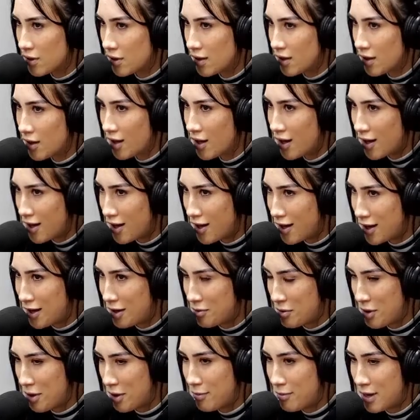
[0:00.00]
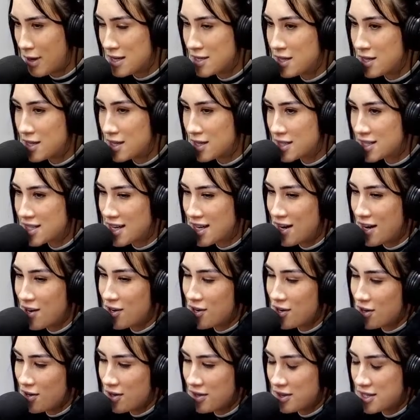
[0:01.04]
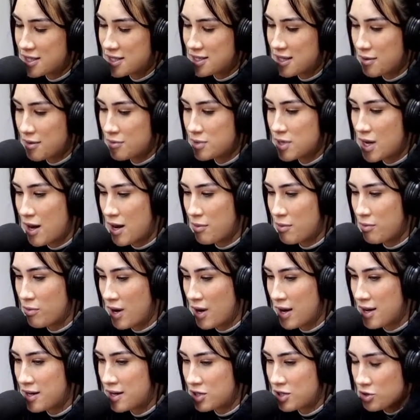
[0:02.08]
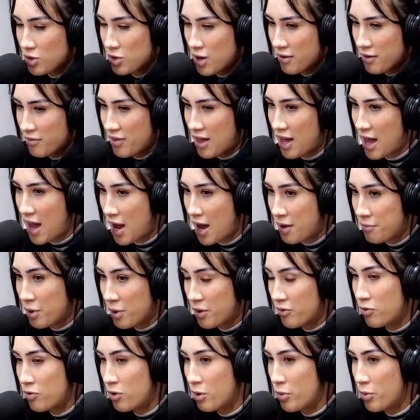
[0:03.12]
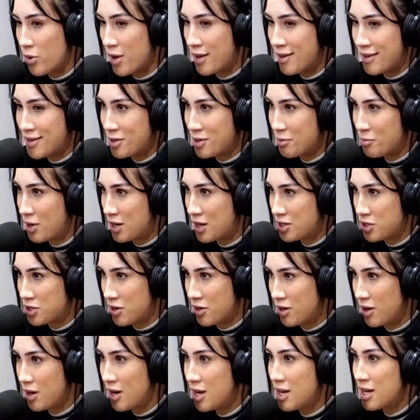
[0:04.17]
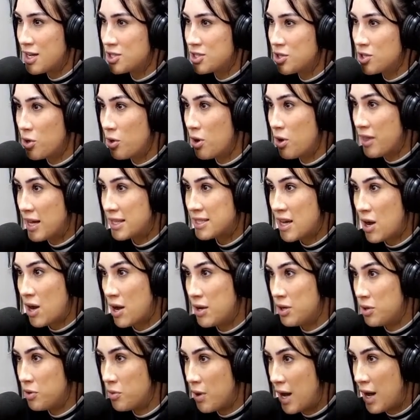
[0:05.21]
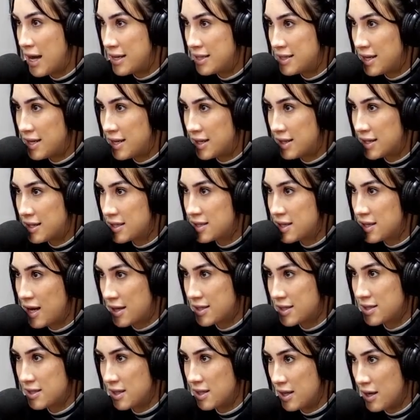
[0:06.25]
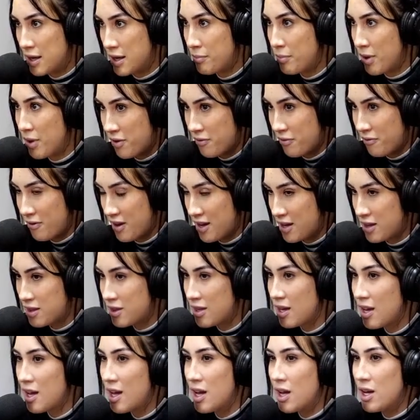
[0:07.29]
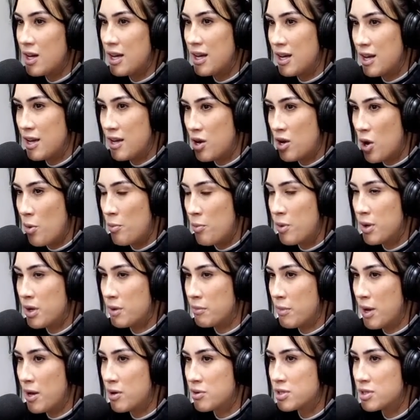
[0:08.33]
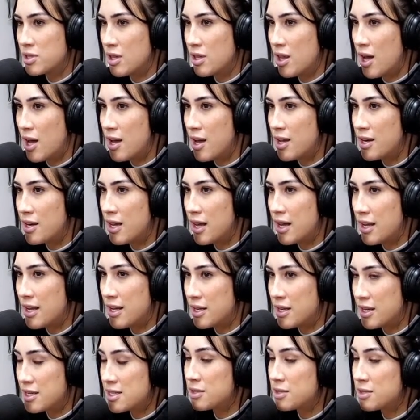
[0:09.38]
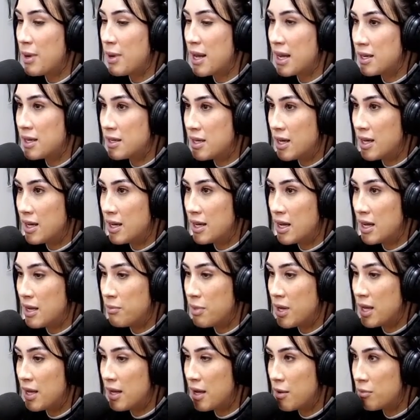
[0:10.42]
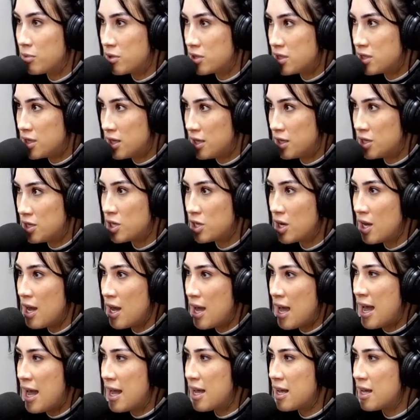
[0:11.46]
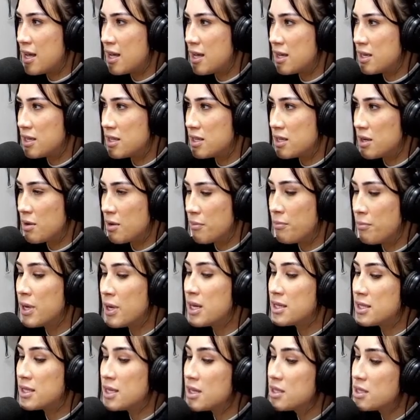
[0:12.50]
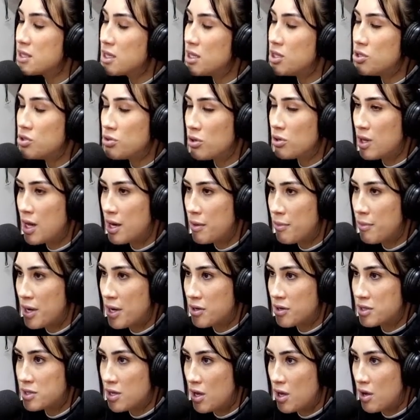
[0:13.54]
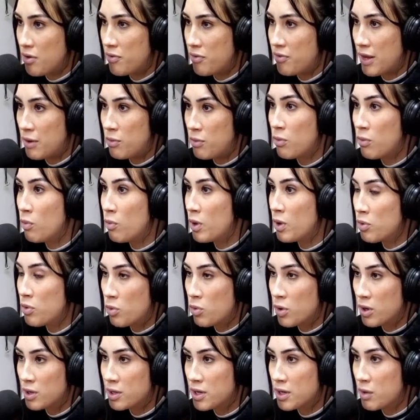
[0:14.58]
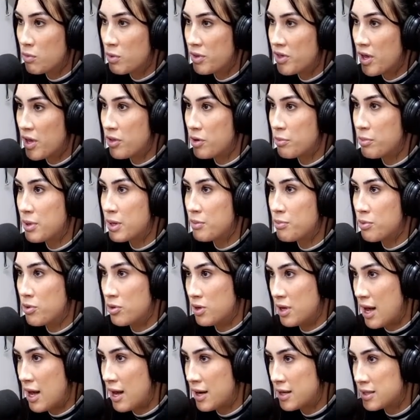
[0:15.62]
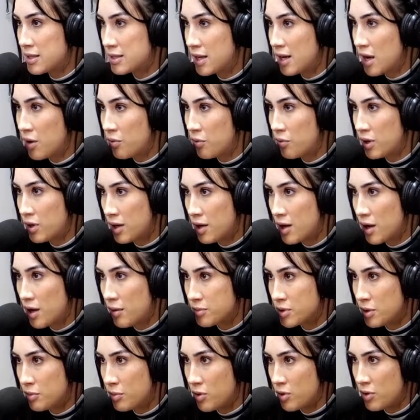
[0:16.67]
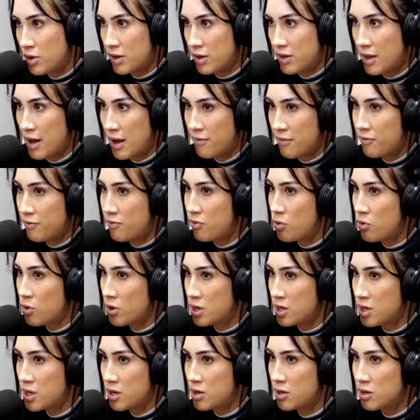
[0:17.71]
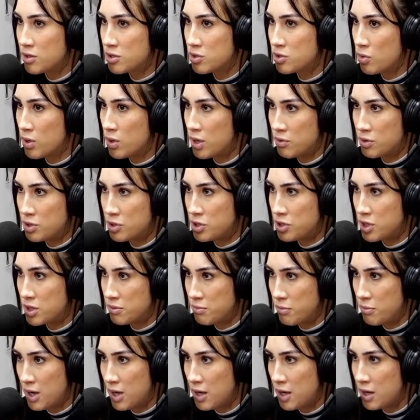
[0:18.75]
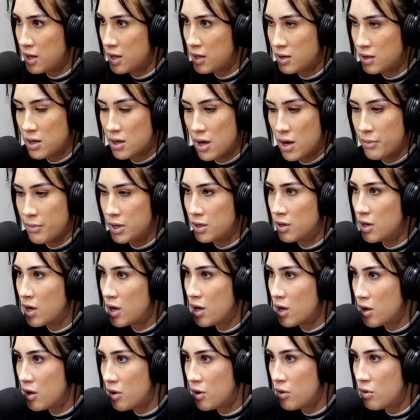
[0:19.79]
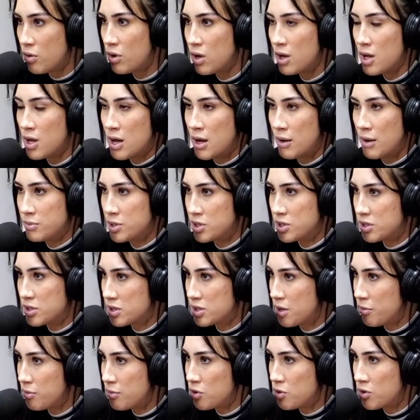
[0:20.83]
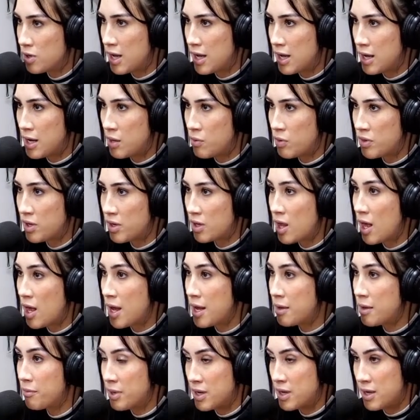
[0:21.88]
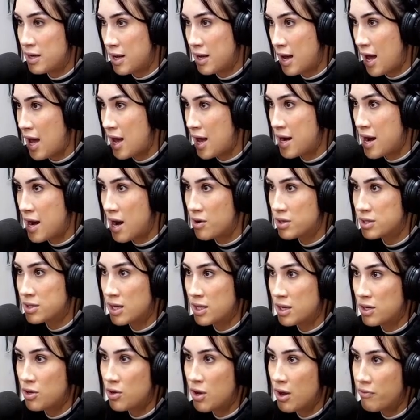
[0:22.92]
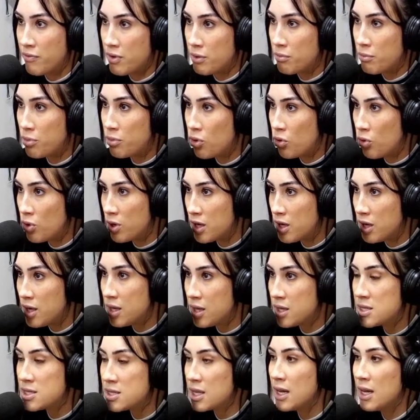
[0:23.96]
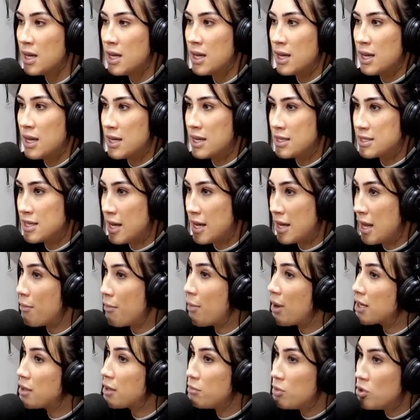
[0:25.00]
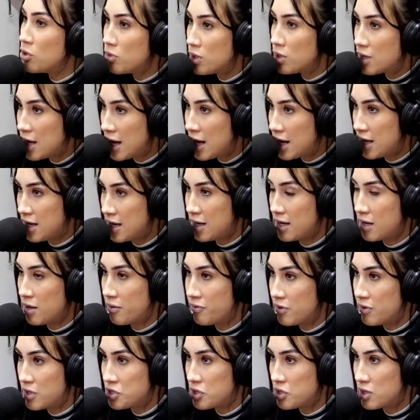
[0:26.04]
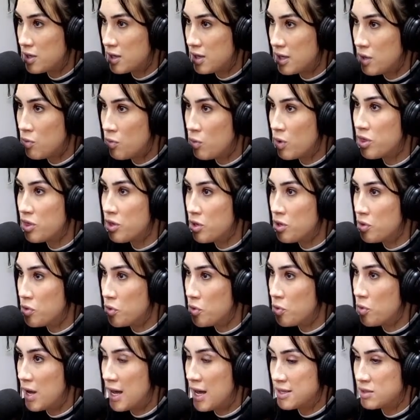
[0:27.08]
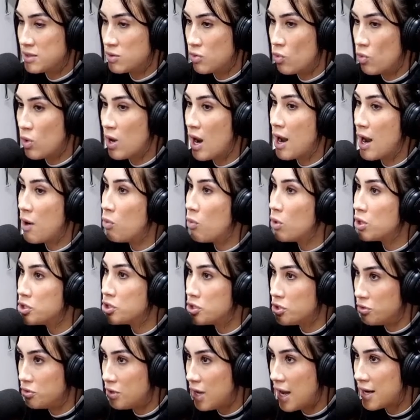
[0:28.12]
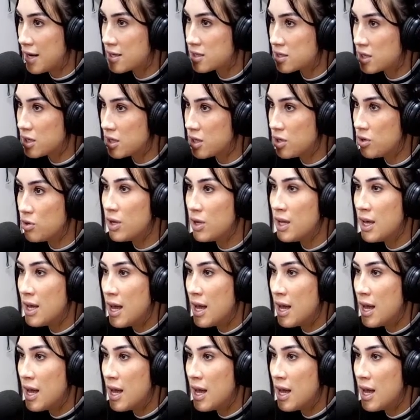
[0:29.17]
Amazing and scary all at the same time, right? Because you have that, I perform well under pressure. So that's how I knew I had to take this next leap of faith in opening my own salon and expanding and being able to teach. But it does teach you a lot about yourself, like with working with other people. Yeah, because I got really comfortable in that 4 years when it was just me, come and go. I'm just communicating with the client. But yeah, now it's like you have employees. It's like, am I communicating efficiently with you as what I want you to execute?